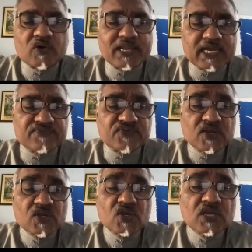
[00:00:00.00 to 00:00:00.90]
life.
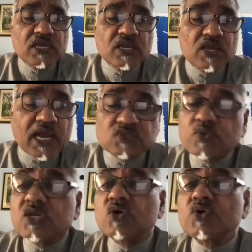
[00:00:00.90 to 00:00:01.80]
As we
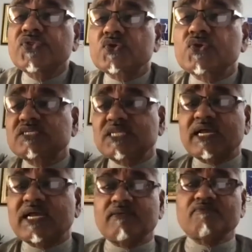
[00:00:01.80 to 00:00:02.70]
go through this
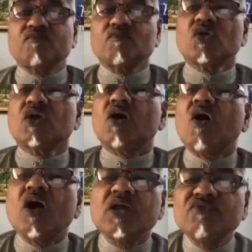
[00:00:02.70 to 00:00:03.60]
time,
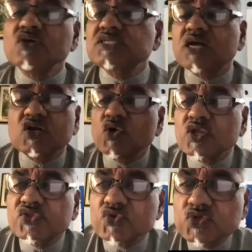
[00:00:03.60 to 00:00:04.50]
all of us are going
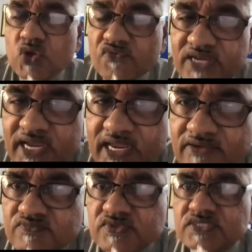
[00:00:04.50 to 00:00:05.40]
through tough
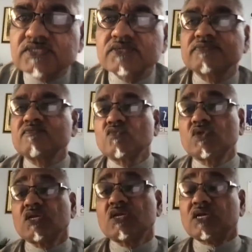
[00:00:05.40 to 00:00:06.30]
times.
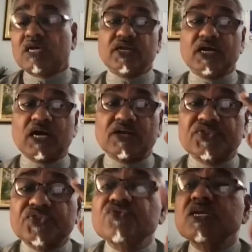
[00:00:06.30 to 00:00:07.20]
And there are
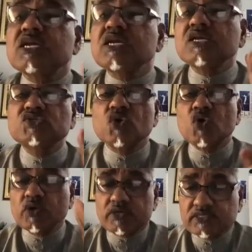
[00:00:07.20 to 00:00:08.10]
three
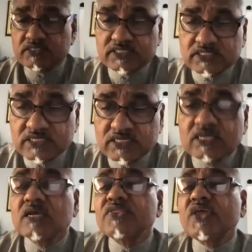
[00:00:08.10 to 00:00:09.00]
zones
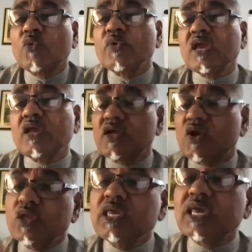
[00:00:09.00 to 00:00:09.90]
that we that
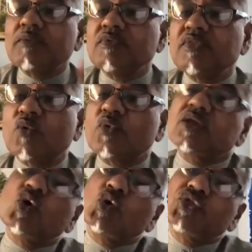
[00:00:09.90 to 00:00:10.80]
we can that we
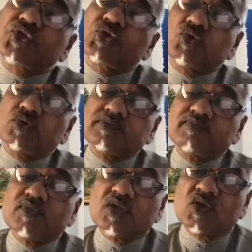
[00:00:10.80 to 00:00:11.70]
go through.
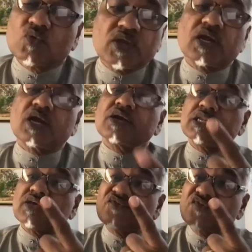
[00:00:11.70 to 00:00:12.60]
We are in
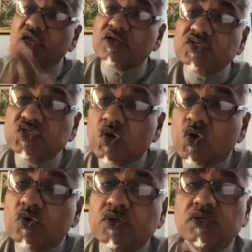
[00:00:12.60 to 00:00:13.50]
the fear
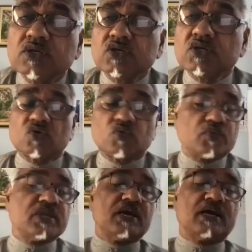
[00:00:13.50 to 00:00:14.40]
zone,
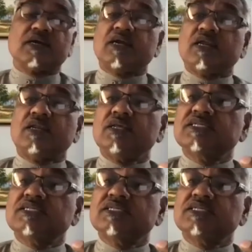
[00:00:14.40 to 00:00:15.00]
we are in the